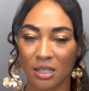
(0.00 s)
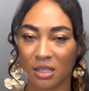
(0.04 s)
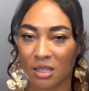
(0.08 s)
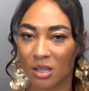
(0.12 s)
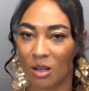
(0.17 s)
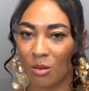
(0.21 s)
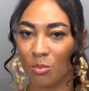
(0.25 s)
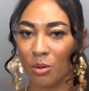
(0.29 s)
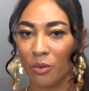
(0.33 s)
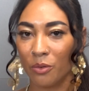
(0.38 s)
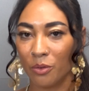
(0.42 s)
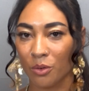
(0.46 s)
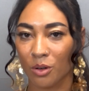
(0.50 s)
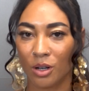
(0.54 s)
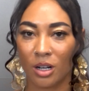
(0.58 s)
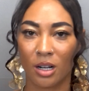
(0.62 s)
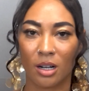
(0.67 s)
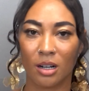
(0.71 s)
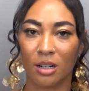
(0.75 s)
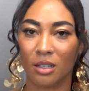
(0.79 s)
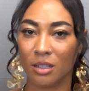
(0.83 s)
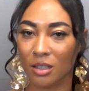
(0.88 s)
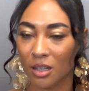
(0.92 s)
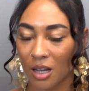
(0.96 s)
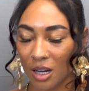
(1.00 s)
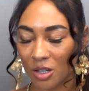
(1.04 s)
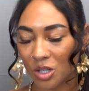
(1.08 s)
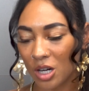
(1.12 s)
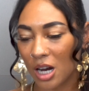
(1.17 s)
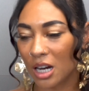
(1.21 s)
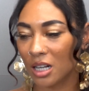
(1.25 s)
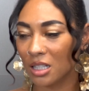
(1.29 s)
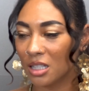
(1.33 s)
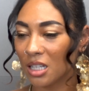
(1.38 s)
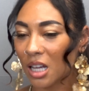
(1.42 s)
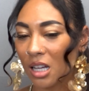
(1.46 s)
So before y'all
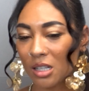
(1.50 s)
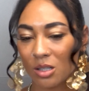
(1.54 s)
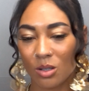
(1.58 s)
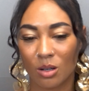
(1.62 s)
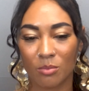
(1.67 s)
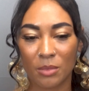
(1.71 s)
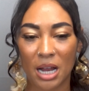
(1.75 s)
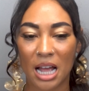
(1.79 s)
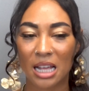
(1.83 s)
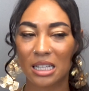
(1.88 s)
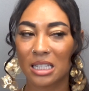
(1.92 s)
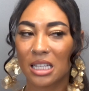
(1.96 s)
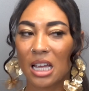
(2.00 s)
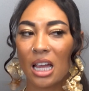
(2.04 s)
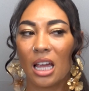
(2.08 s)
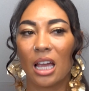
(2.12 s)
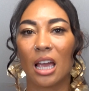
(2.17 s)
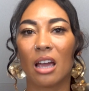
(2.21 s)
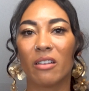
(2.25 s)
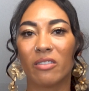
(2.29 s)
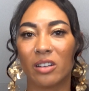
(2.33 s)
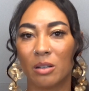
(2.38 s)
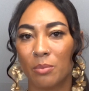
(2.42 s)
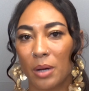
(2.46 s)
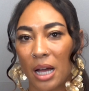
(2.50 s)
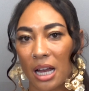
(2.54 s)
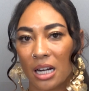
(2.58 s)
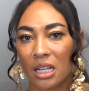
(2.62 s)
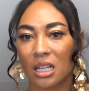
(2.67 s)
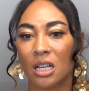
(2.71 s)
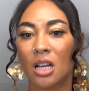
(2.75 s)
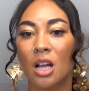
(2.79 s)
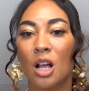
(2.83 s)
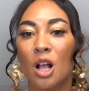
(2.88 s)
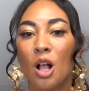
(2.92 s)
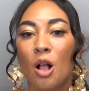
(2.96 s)
try to tussle, I'm not saying
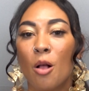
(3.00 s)
everybody.